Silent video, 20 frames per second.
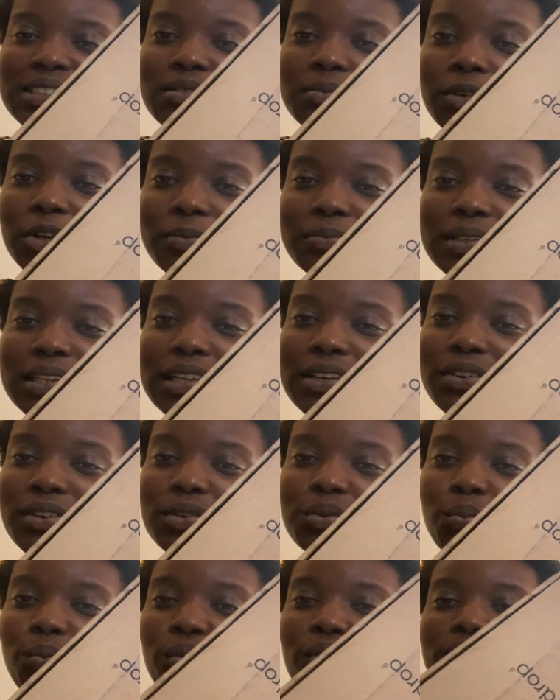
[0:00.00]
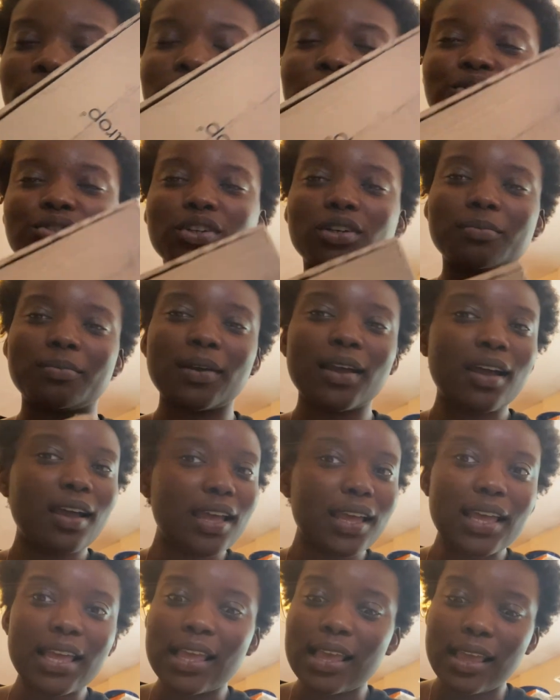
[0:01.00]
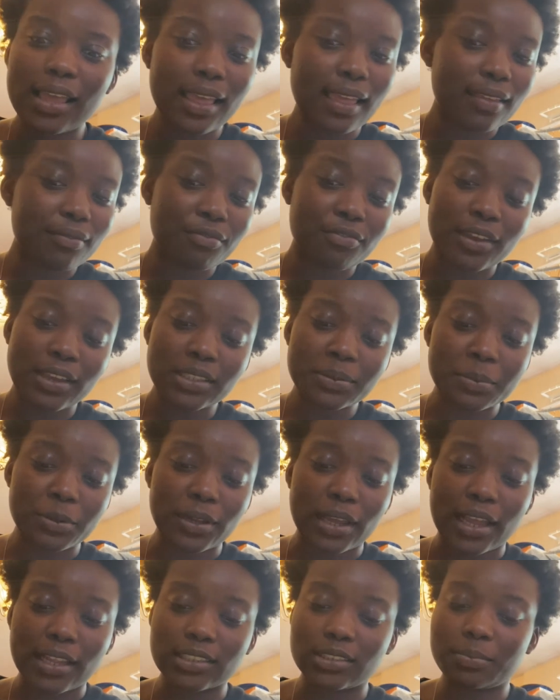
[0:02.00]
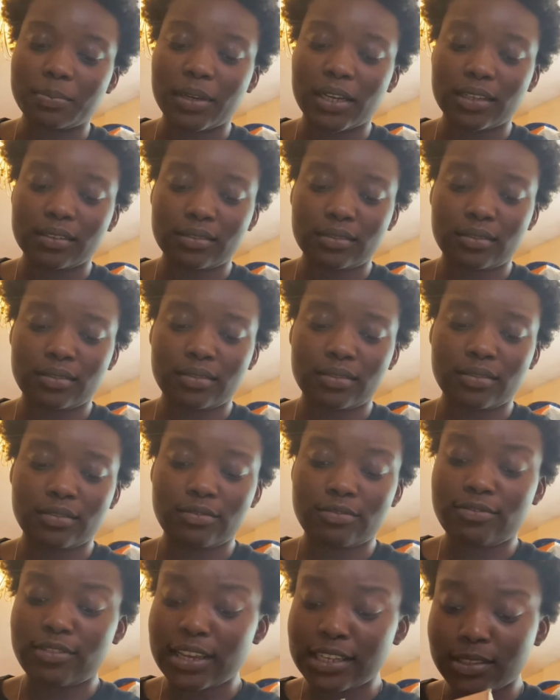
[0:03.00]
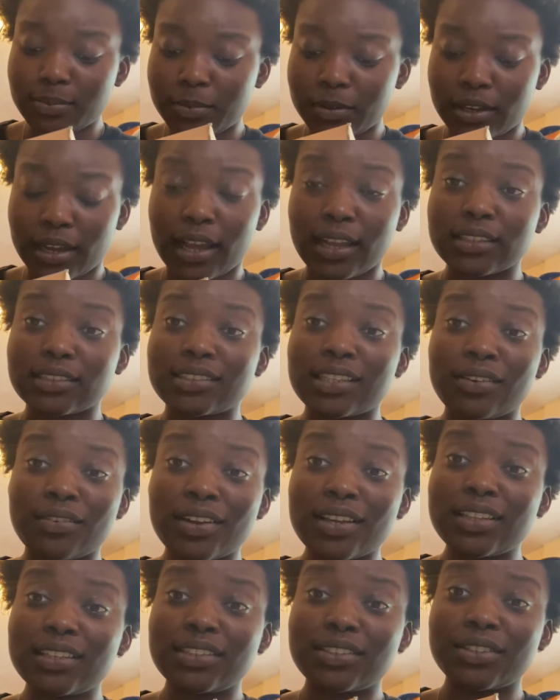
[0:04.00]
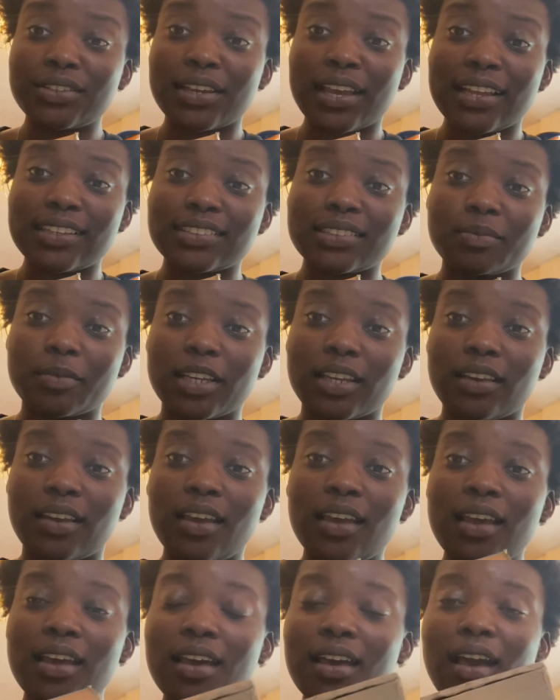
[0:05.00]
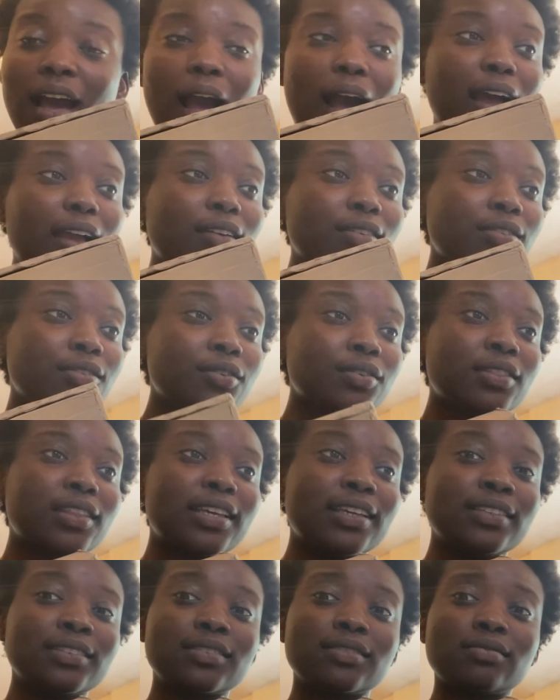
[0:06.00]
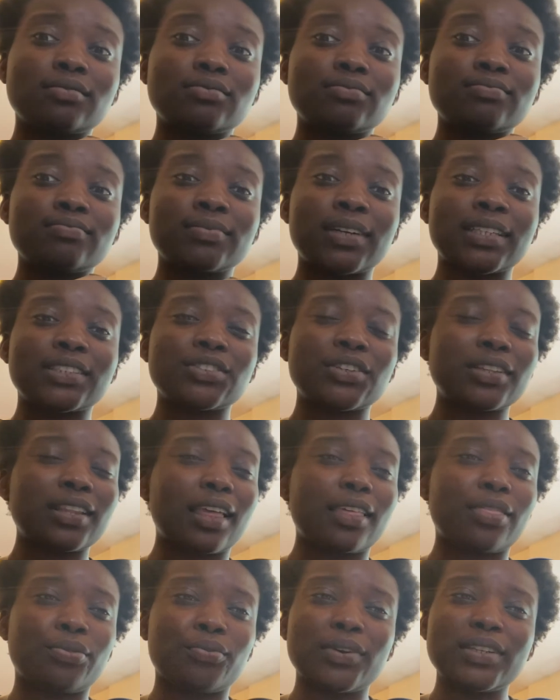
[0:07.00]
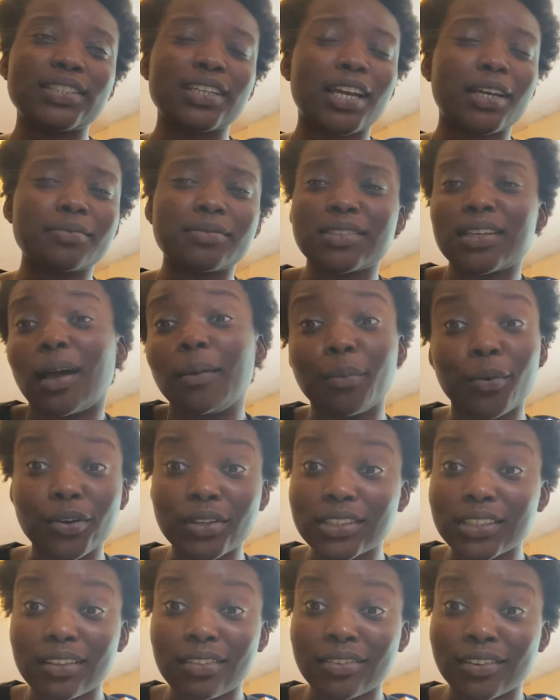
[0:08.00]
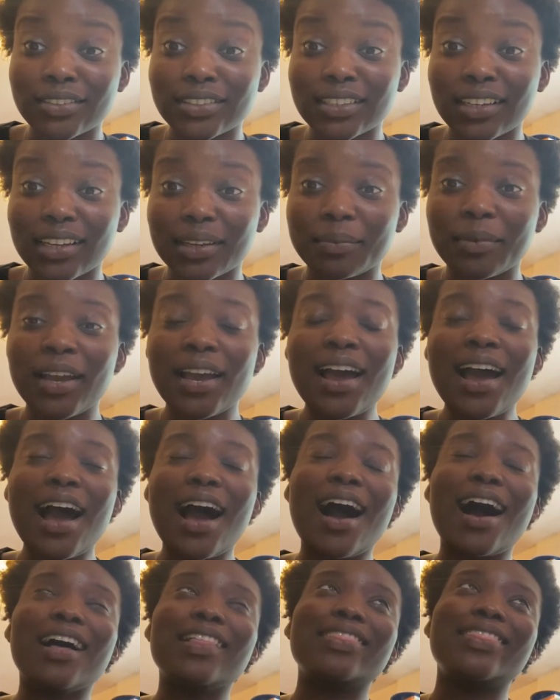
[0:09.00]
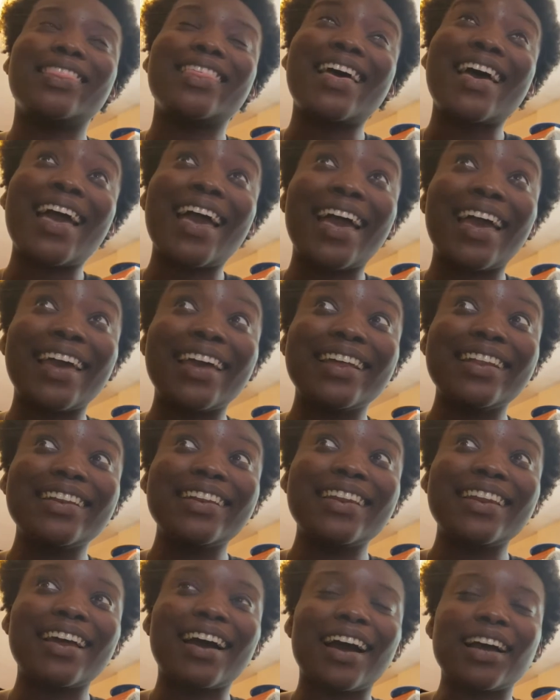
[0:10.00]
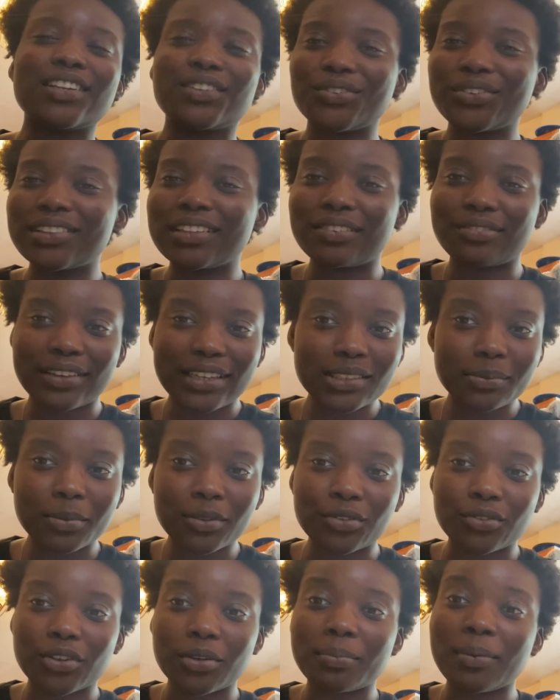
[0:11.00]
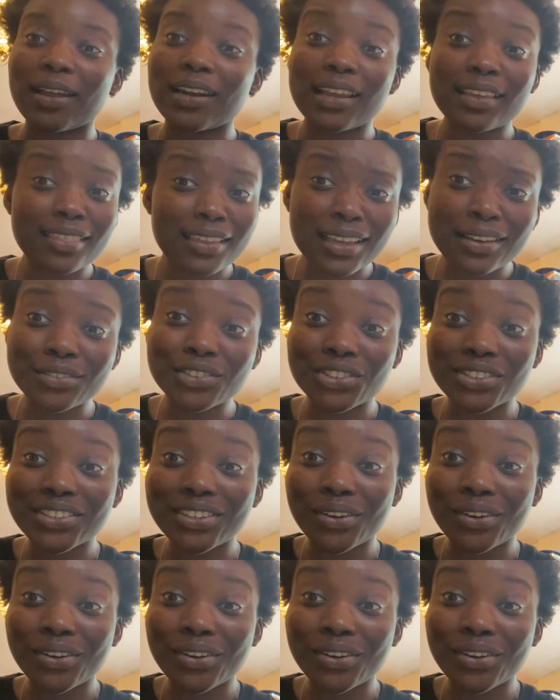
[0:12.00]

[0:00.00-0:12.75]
company called Waterdrop. Facebook ads, man. Facebook ads, they really do get to me. I saw this, I saw it like three times, I bought it the third time, and then I joined the Facebook group, and I think I've joined a